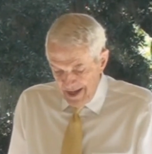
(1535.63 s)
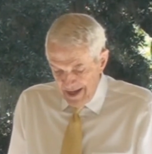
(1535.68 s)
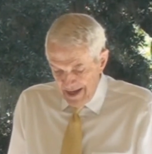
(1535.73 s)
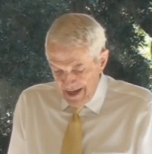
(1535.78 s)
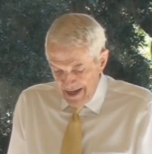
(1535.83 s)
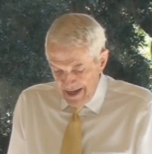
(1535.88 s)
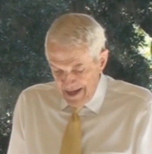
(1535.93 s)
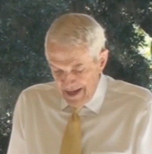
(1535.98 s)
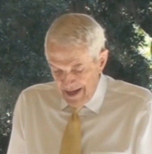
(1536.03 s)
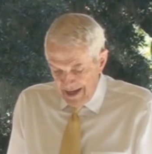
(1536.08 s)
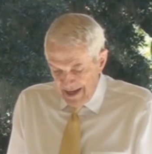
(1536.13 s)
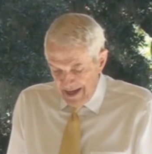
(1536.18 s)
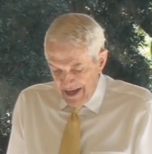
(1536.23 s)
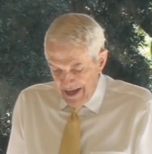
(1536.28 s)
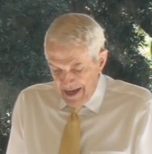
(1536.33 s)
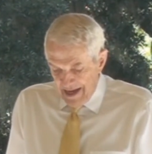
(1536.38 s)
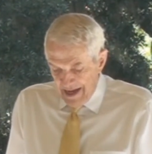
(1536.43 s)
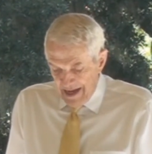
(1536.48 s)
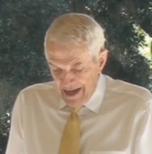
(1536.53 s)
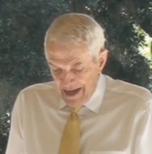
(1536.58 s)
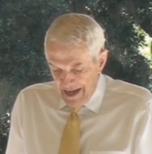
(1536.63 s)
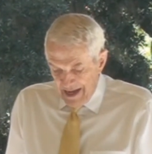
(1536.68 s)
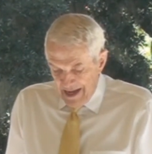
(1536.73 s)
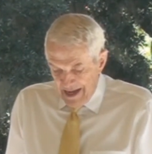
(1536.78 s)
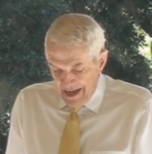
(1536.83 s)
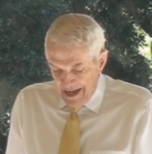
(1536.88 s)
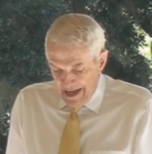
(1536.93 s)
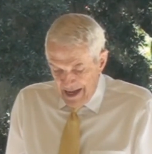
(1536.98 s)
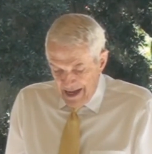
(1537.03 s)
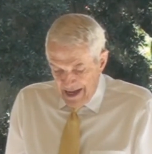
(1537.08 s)

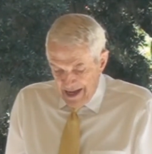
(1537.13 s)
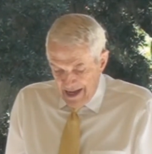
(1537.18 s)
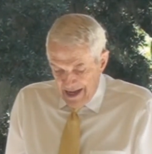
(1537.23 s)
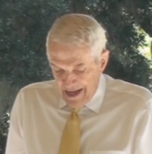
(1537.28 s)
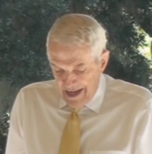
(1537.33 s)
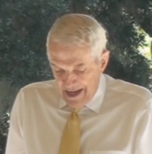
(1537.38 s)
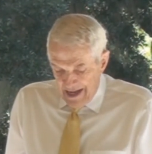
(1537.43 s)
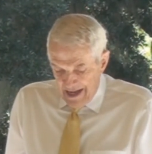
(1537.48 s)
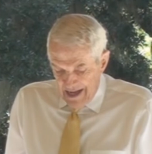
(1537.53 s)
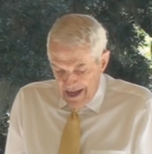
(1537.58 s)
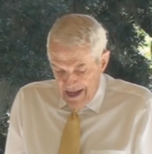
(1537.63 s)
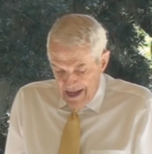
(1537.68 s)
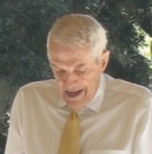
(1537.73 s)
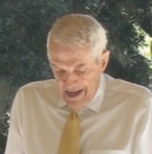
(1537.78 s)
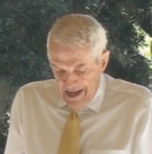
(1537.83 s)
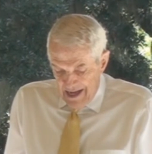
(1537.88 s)
Nobody speaks.